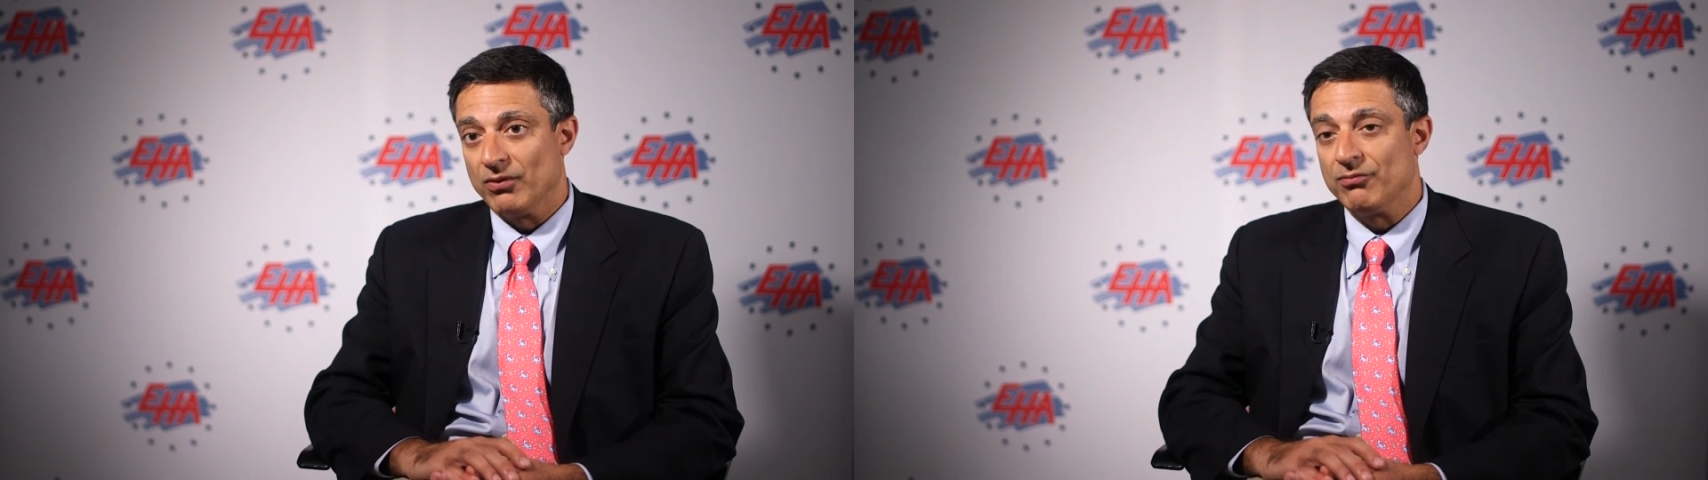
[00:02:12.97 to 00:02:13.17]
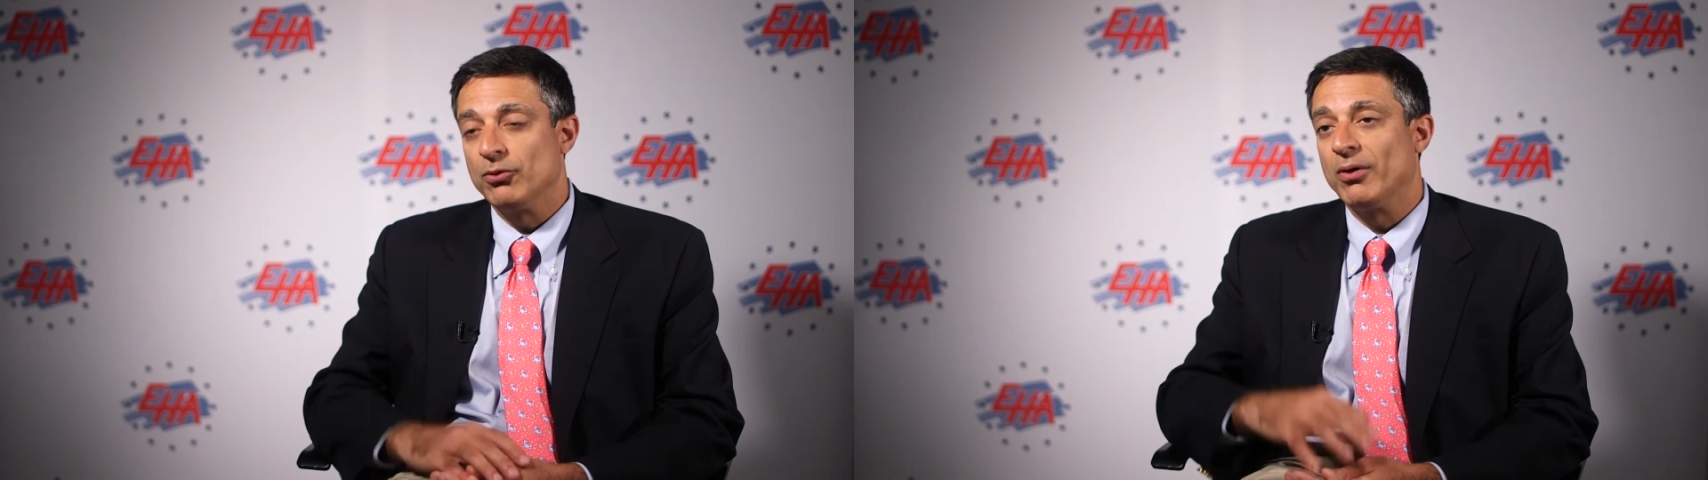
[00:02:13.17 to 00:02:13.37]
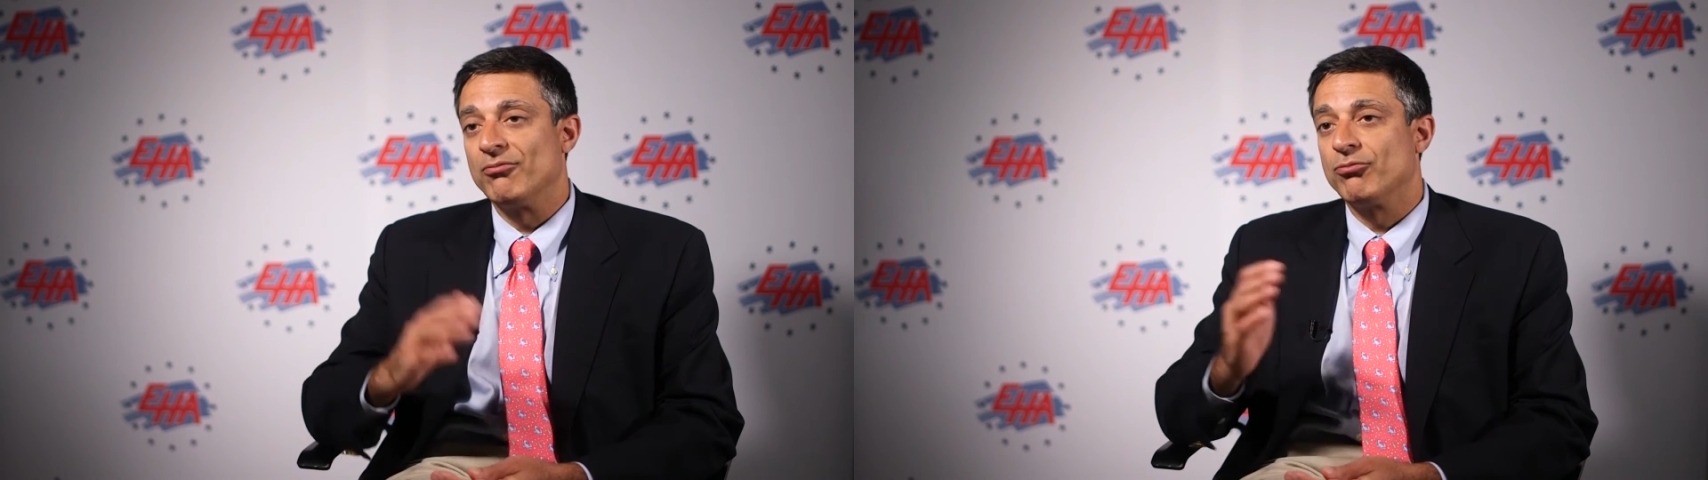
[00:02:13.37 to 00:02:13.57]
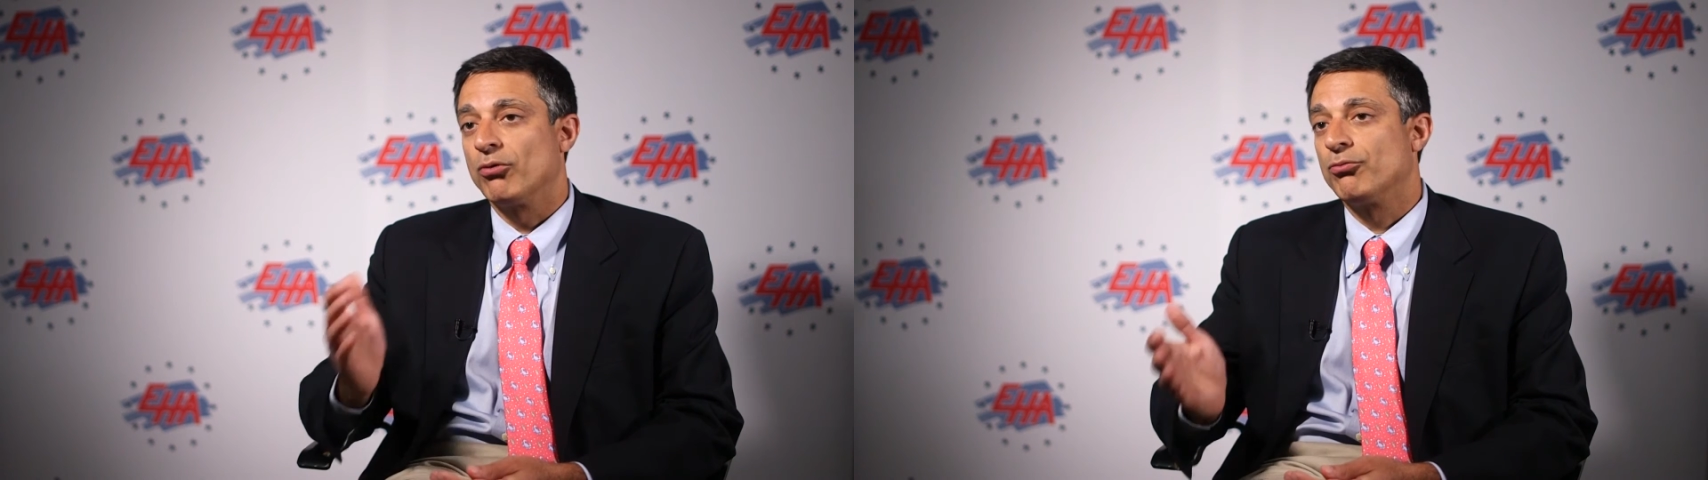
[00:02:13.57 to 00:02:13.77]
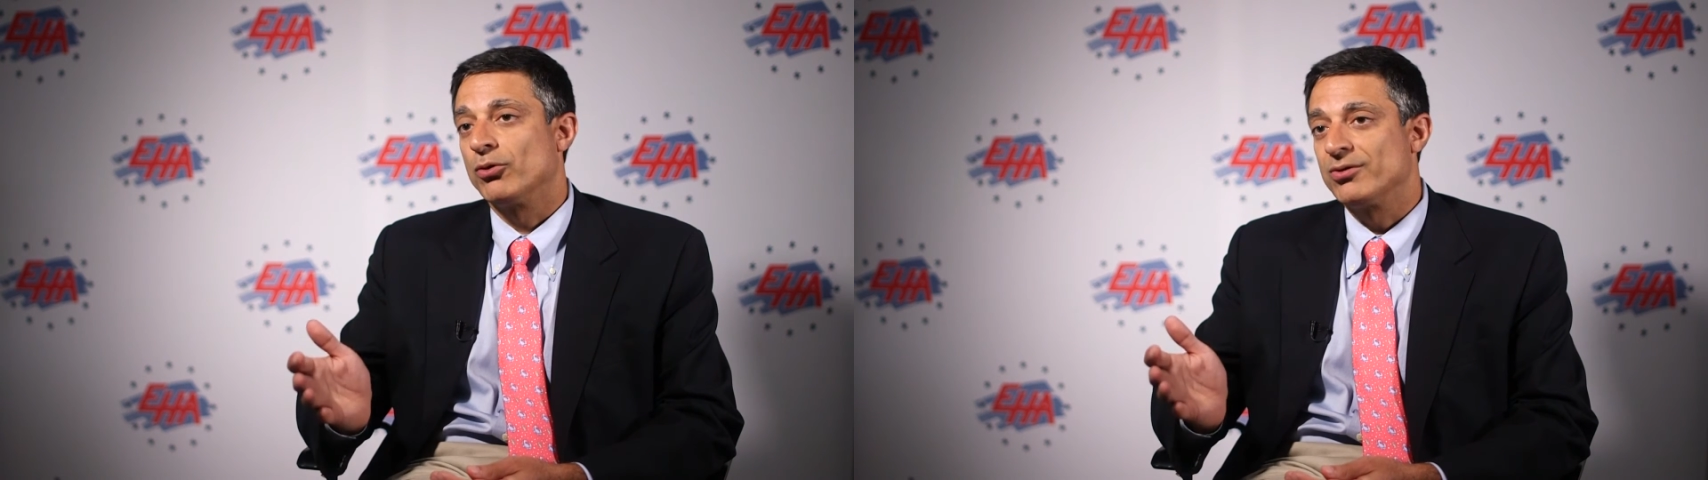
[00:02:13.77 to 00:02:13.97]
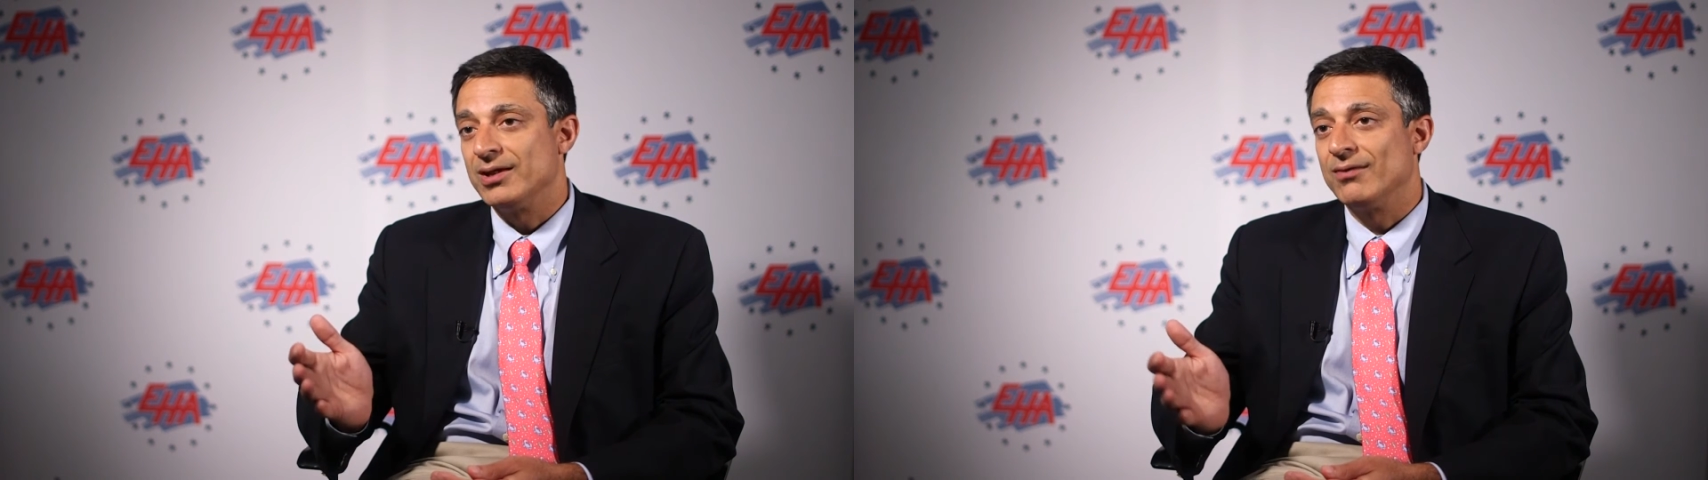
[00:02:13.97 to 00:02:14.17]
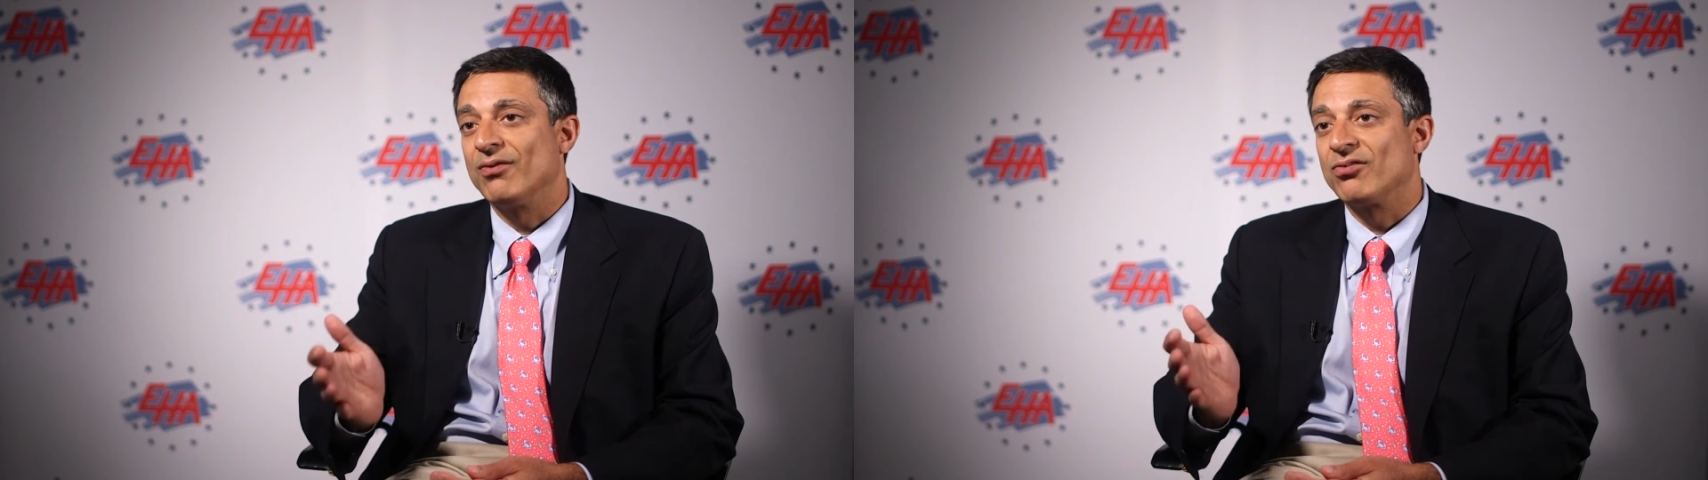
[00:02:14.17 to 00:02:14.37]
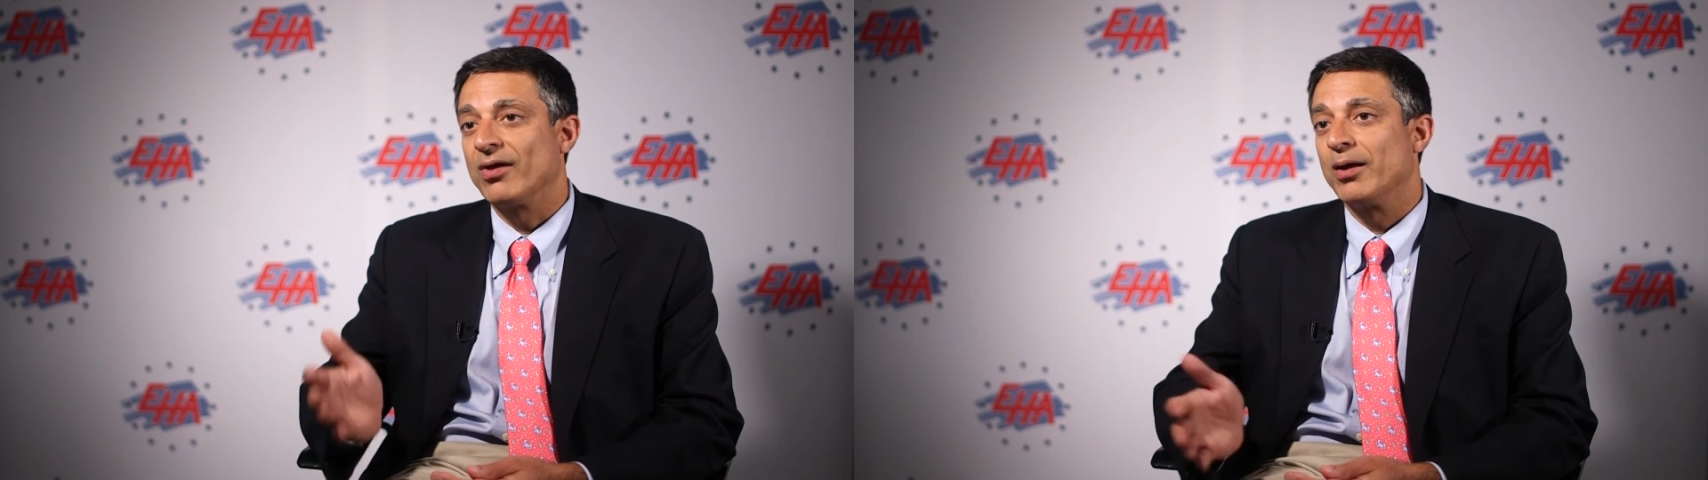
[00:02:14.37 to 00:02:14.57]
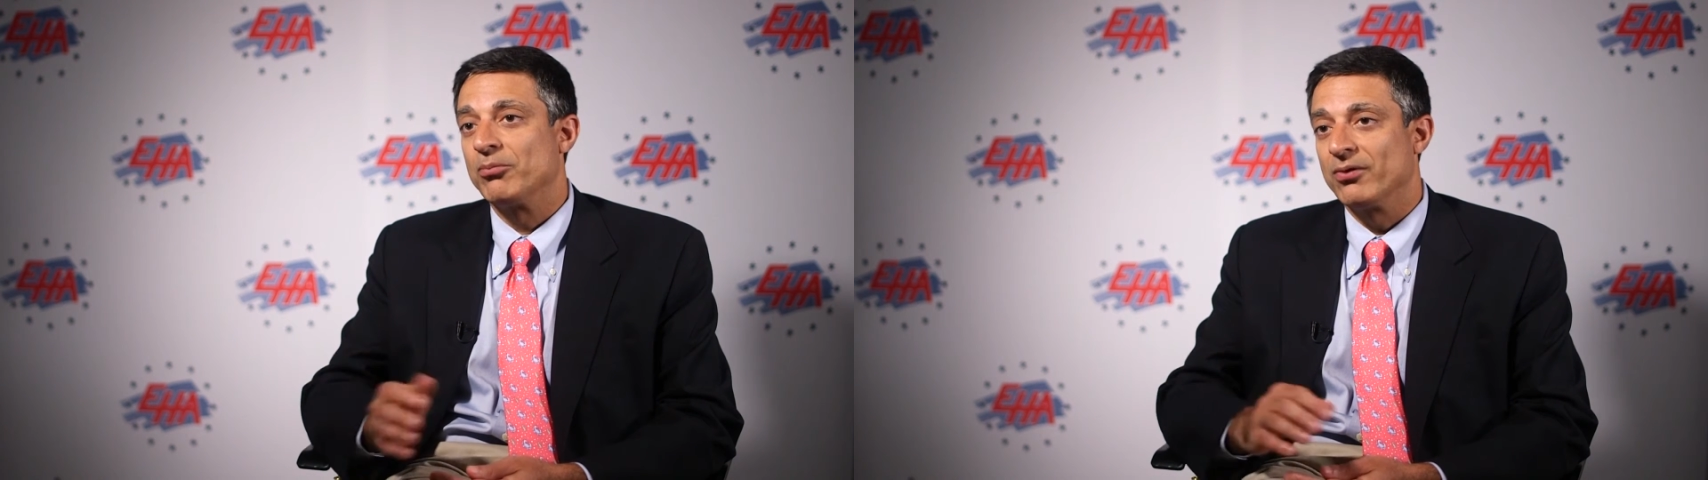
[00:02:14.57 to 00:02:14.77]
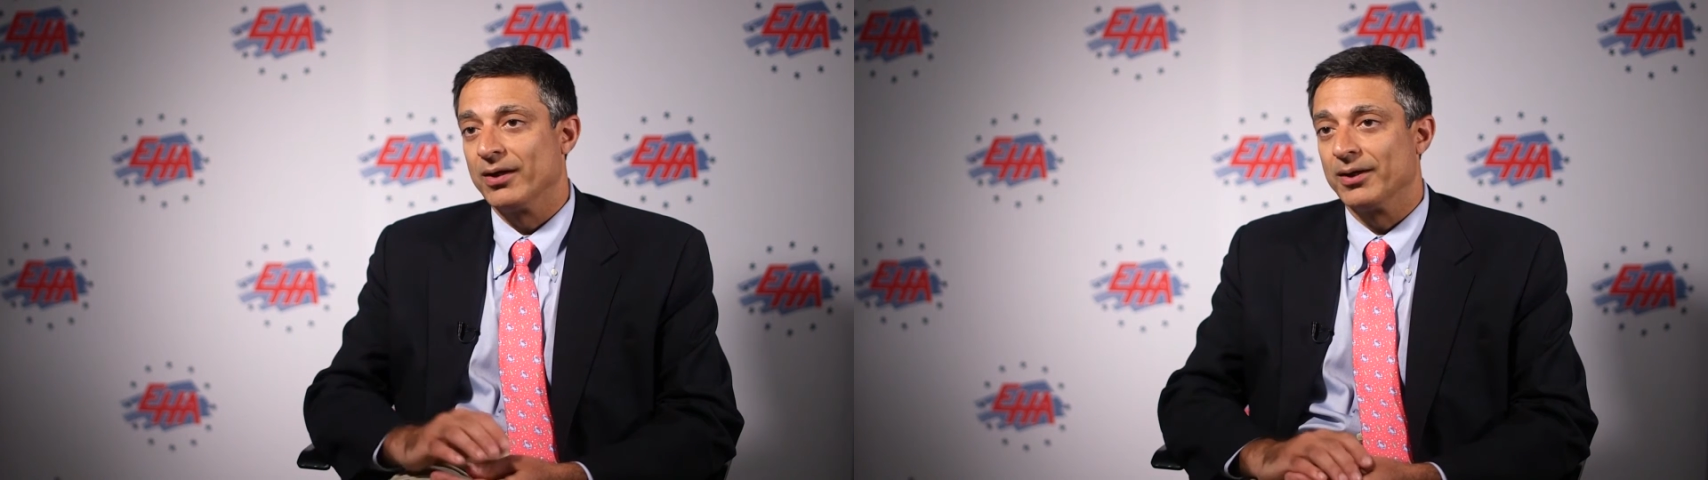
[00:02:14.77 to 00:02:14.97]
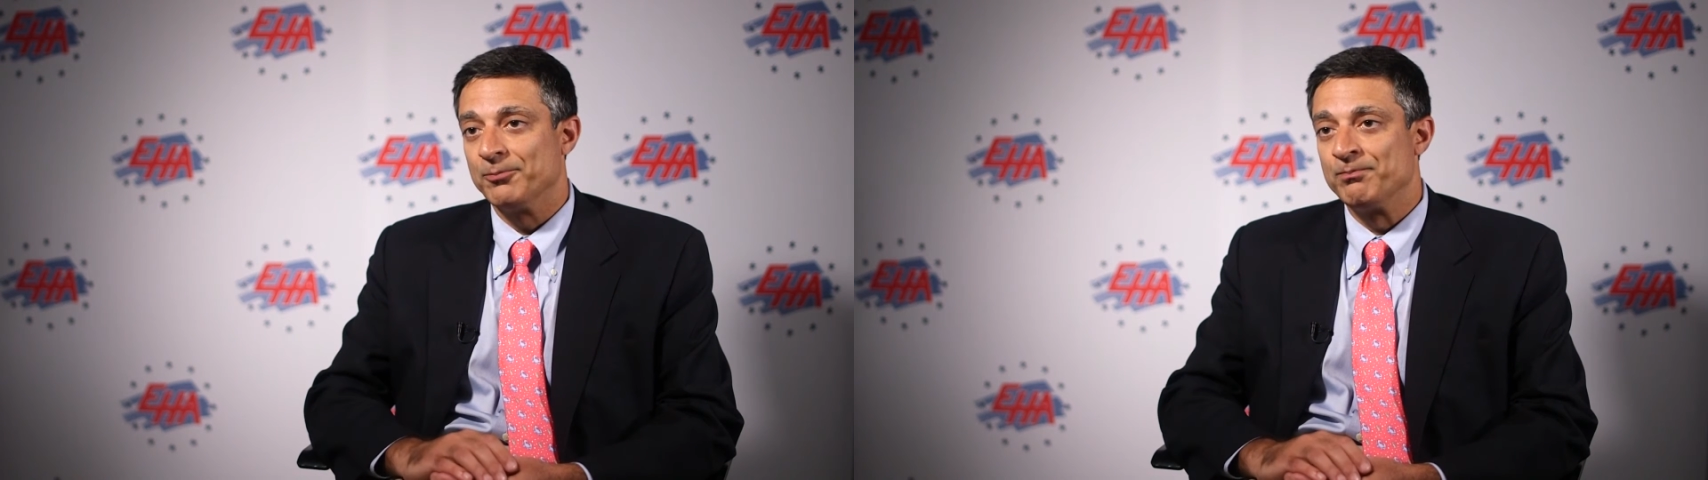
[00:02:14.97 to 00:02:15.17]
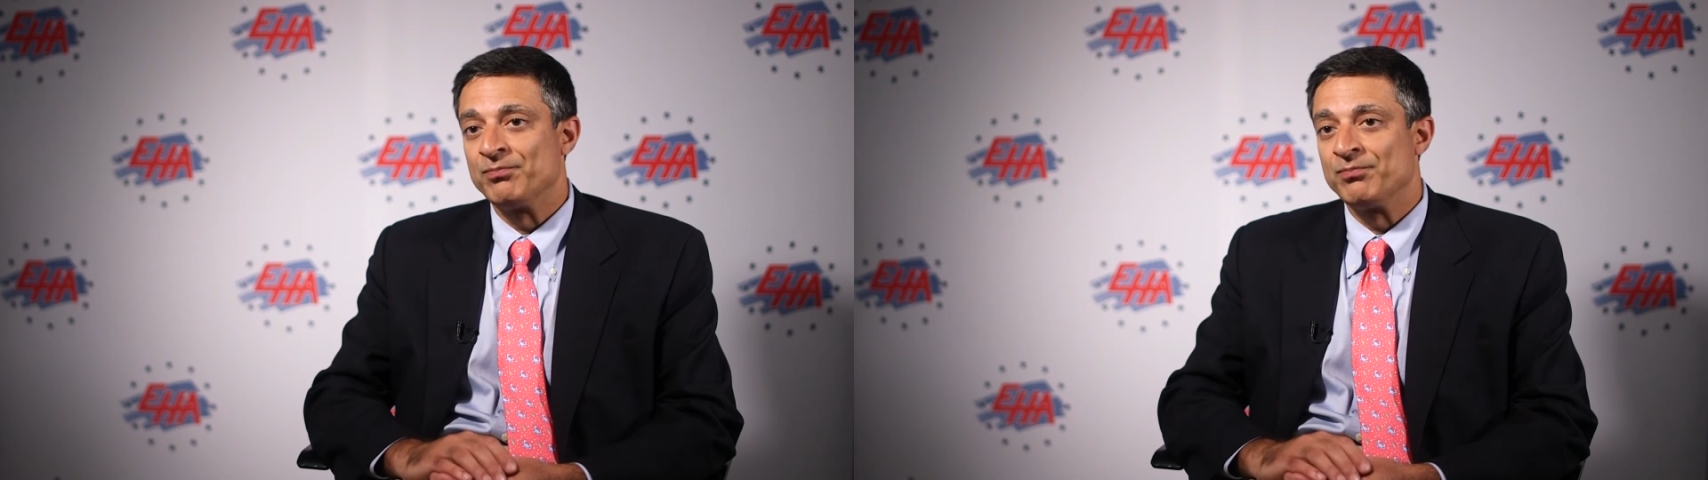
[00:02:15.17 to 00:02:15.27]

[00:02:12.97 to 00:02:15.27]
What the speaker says: If you had 414, the same thing.